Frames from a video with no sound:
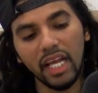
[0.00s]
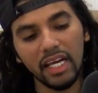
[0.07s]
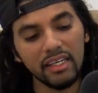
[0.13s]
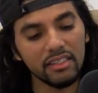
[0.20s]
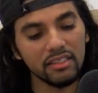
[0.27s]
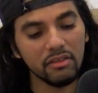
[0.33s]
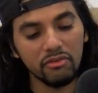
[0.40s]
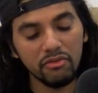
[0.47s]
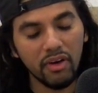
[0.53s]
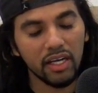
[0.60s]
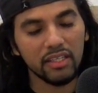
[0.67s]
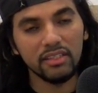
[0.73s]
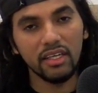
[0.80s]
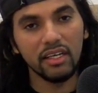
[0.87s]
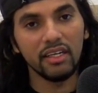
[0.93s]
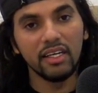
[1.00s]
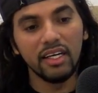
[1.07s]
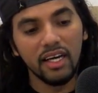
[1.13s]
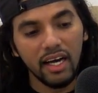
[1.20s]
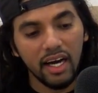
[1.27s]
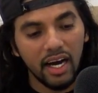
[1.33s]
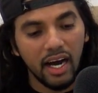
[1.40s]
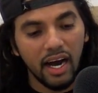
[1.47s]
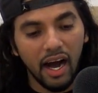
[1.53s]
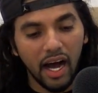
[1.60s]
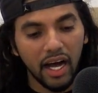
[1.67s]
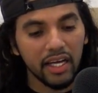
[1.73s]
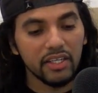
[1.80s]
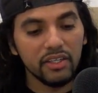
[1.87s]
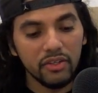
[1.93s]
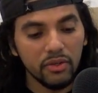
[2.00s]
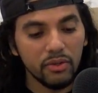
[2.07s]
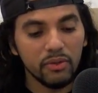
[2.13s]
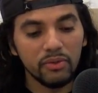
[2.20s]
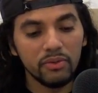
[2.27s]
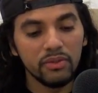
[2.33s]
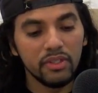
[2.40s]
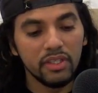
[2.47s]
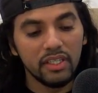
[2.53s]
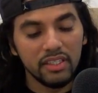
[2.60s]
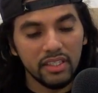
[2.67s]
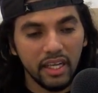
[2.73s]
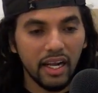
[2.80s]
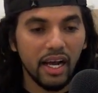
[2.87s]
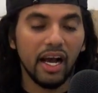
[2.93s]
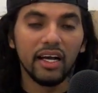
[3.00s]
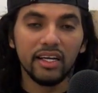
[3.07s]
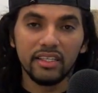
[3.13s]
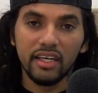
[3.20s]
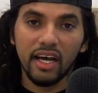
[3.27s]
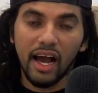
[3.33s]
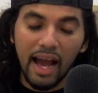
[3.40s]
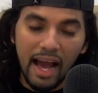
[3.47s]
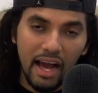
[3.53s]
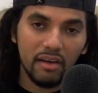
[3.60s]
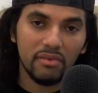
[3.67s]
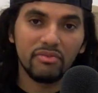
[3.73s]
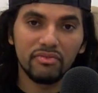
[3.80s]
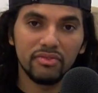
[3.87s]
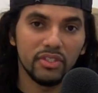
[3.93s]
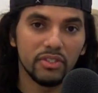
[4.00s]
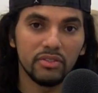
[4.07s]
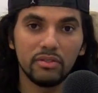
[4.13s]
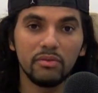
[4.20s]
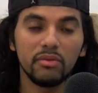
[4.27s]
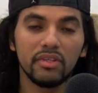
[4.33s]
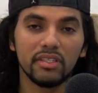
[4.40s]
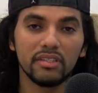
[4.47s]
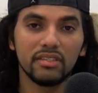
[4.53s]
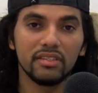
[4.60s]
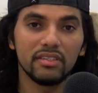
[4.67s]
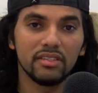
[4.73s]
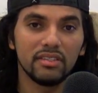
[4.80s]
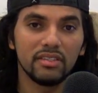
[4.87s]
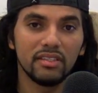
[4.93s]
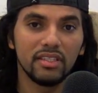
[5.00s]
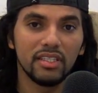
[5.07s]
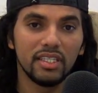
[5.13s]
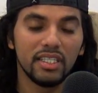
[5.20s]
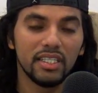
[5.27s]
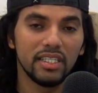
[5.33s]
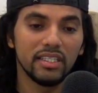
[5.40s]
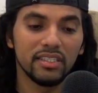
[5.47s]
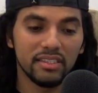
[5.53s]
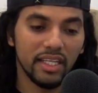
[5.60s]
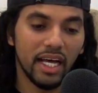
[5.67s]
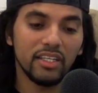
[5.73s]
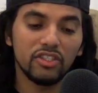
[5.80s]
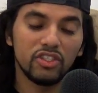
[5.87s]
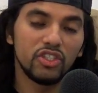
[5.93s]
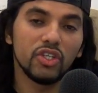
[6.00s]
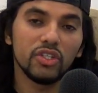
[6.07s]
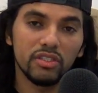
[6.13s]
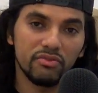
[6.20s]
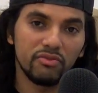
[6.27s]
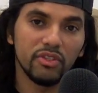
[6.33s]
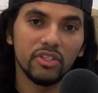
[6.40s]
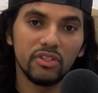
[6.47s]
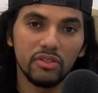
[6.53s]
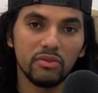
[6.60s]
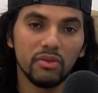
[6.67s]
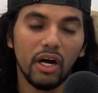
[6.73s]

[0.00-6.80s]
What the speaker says: It's the fact that I know that I have to do this. It's not just for you.